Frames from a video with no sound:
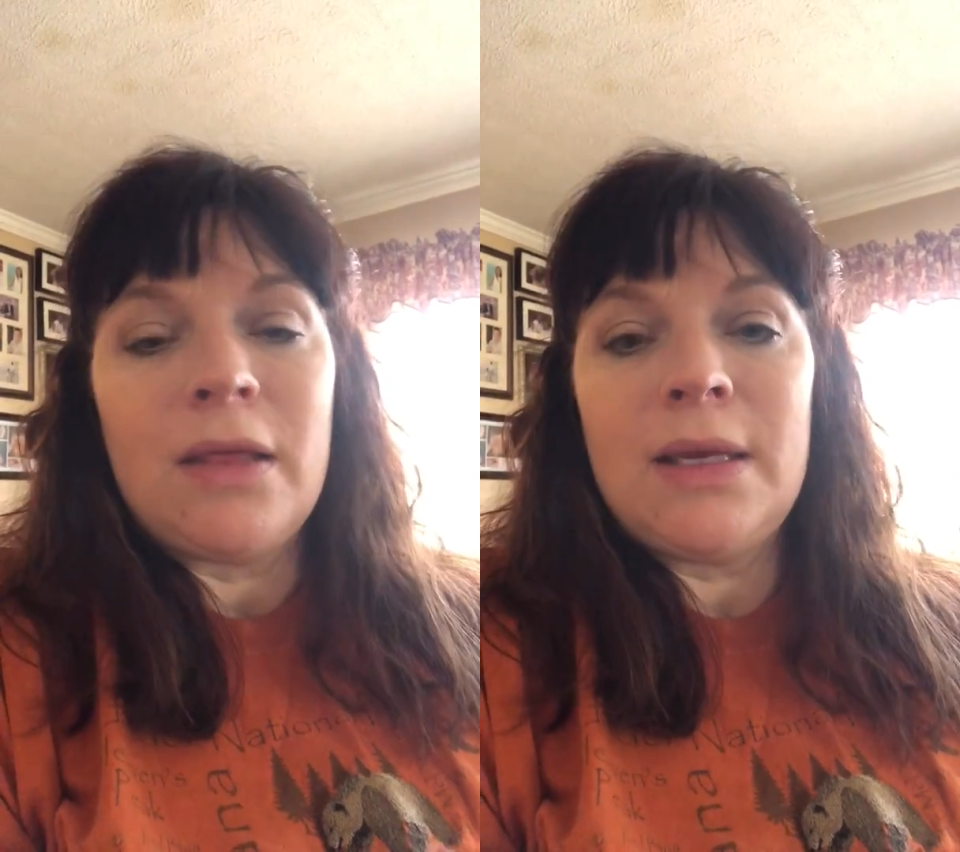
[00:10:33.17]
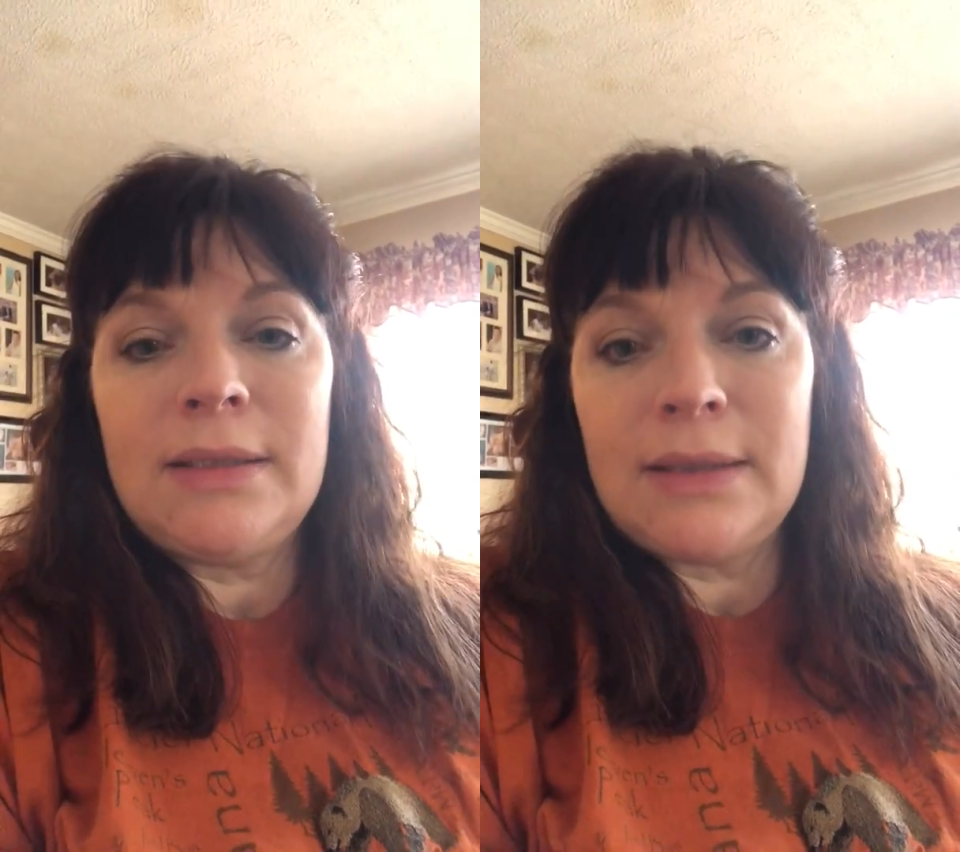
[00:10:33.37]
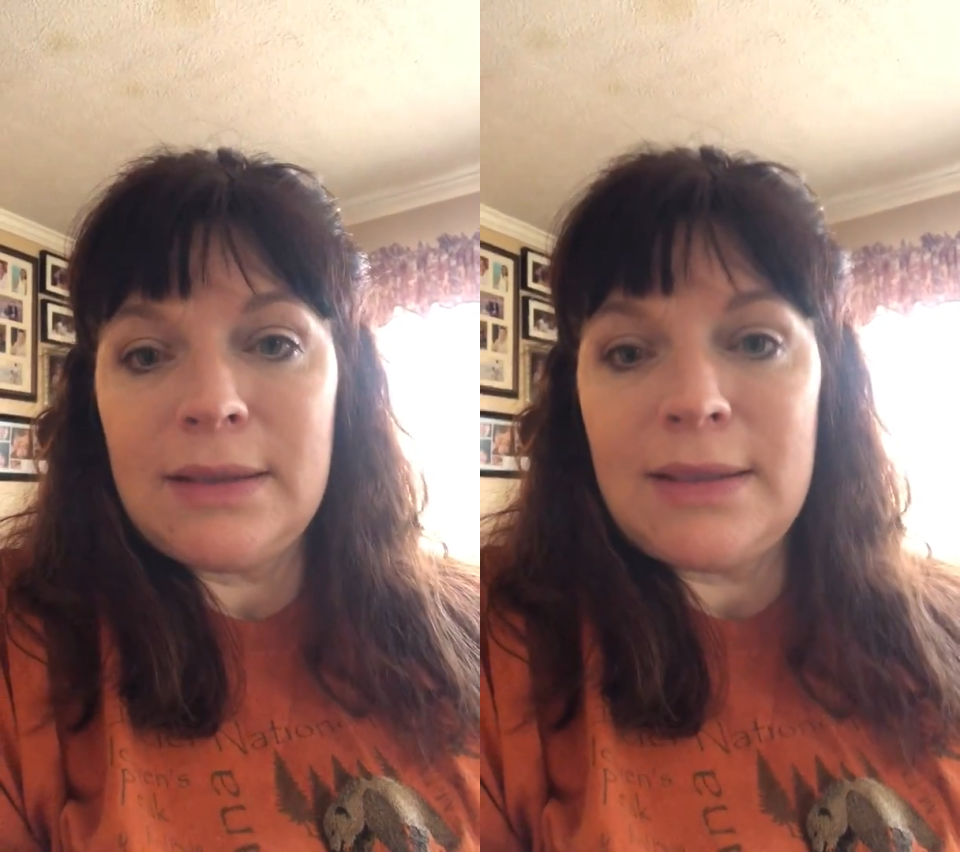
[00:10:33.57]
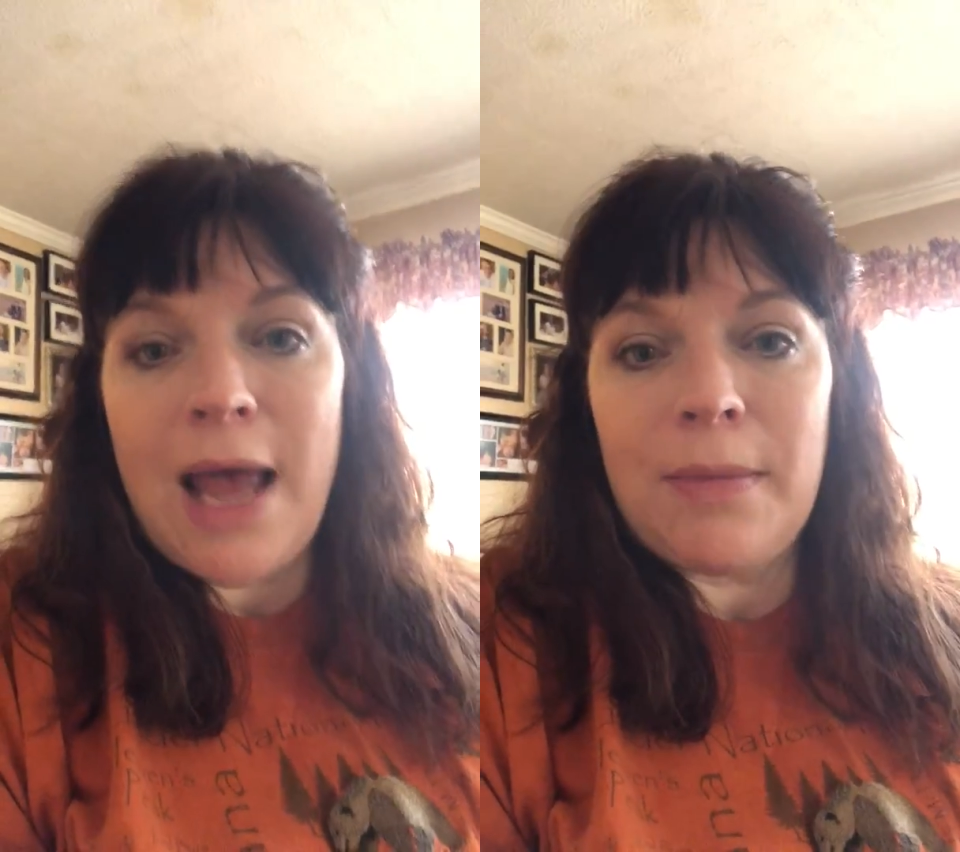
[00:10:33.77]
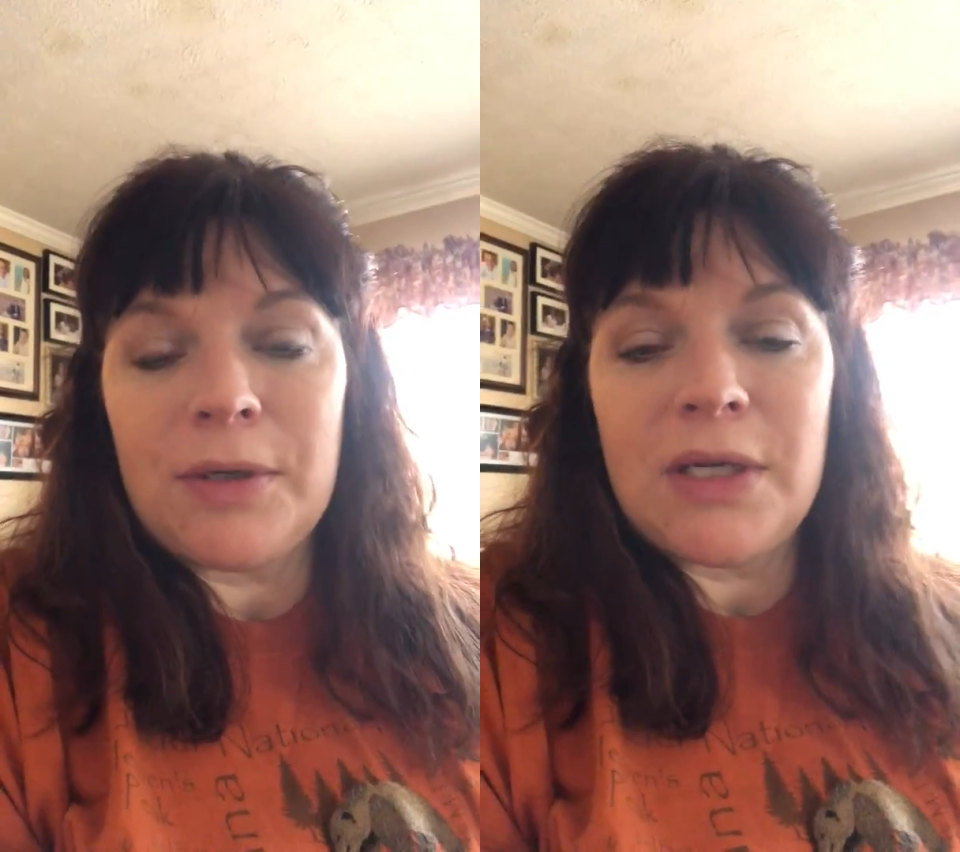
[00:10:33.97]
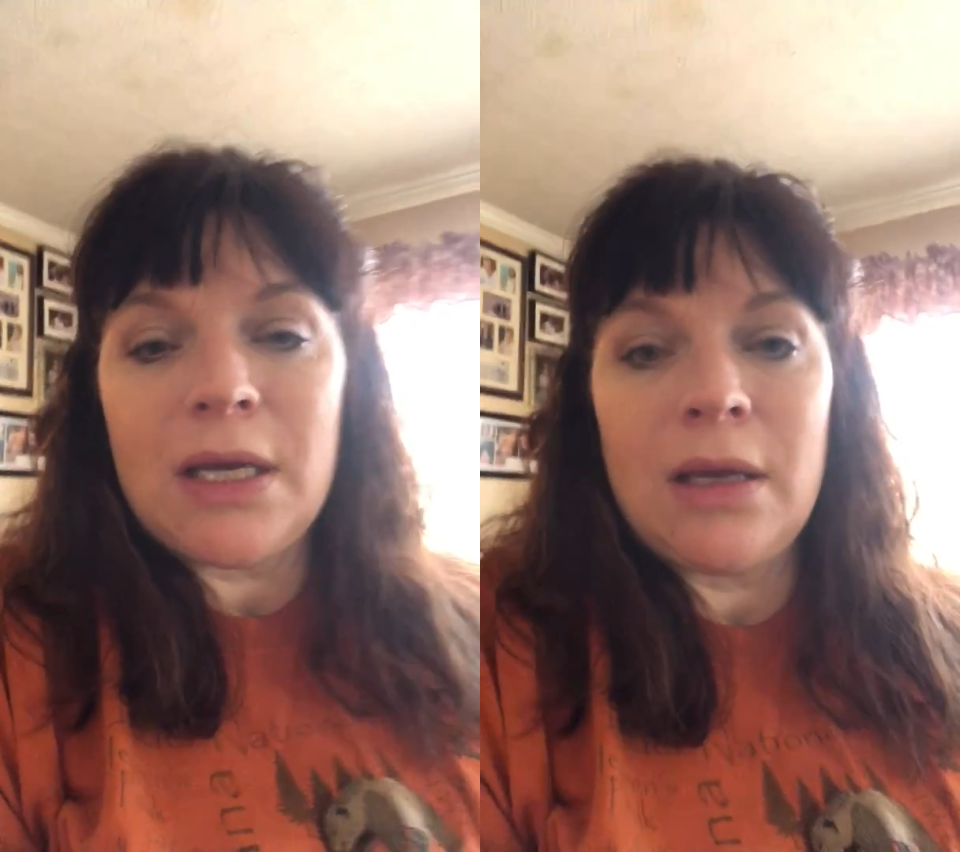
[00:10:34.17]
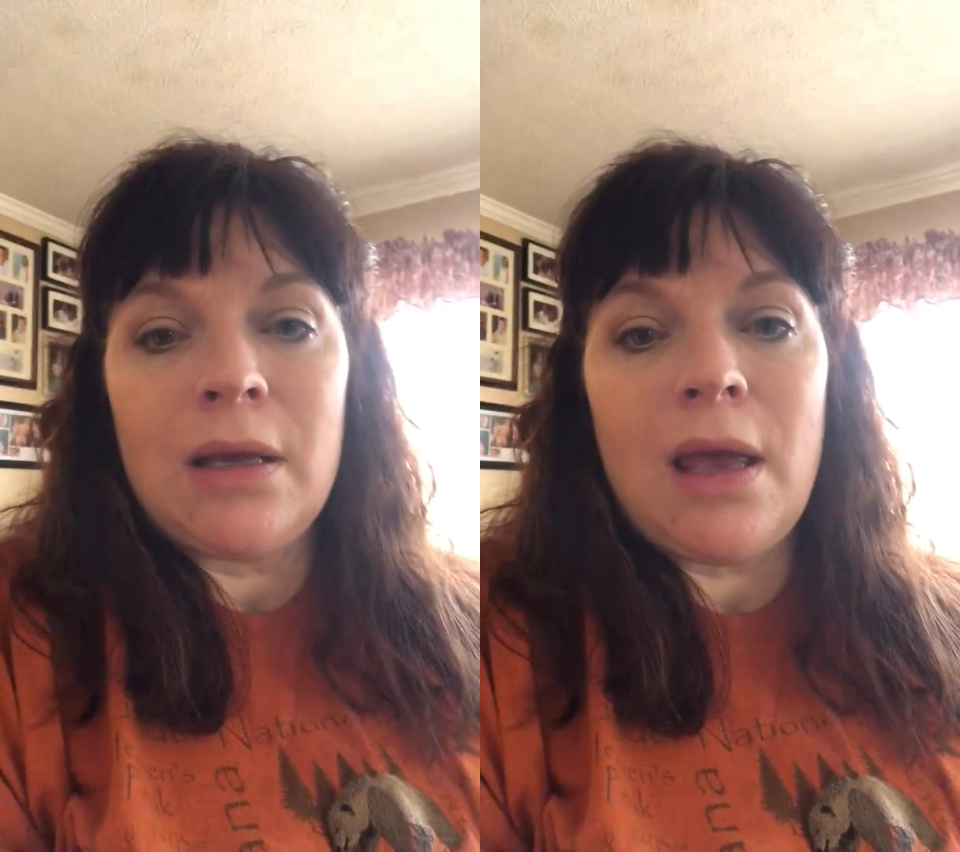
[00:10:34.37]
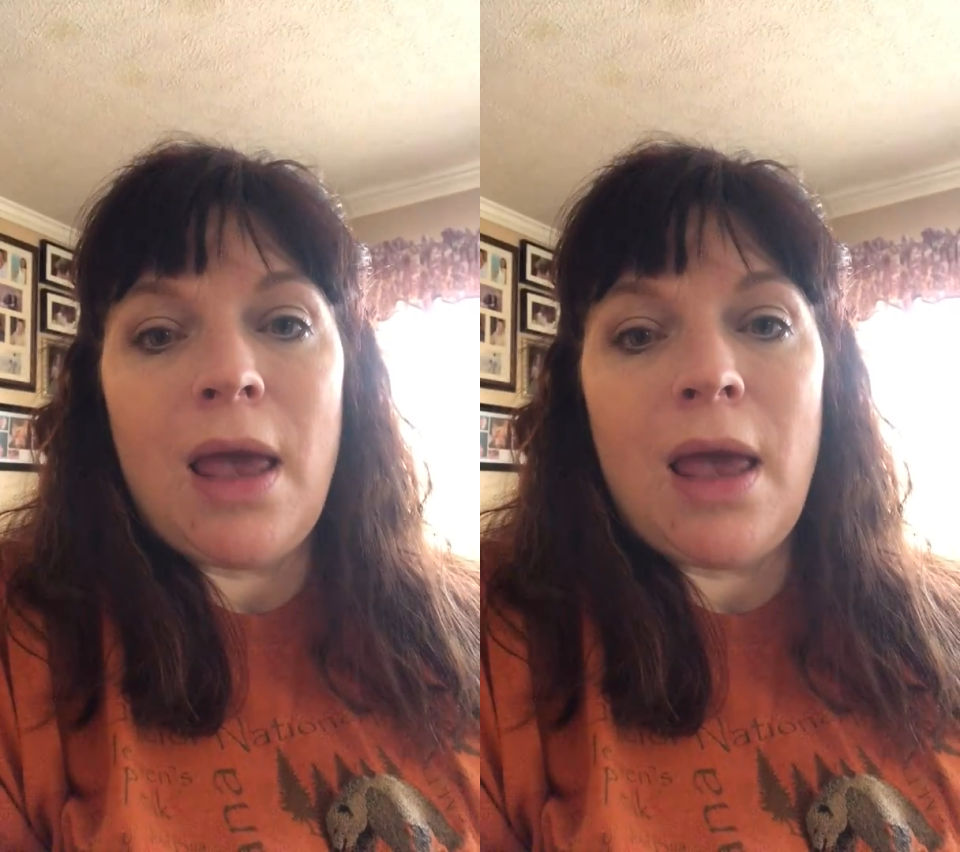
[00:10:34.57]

This is establishing